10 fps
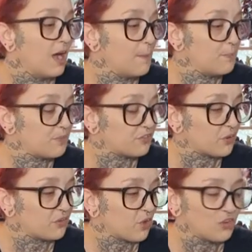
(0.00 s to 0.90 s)
Um,
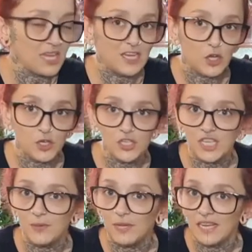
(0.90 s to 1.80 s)
so it's called Eco
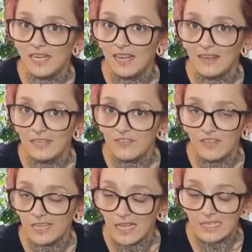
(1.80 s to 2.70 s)
Seaweed and it's
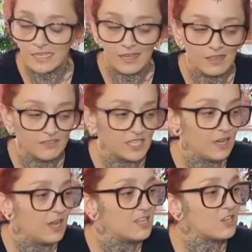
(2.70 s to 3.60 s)
fantastic. I love it.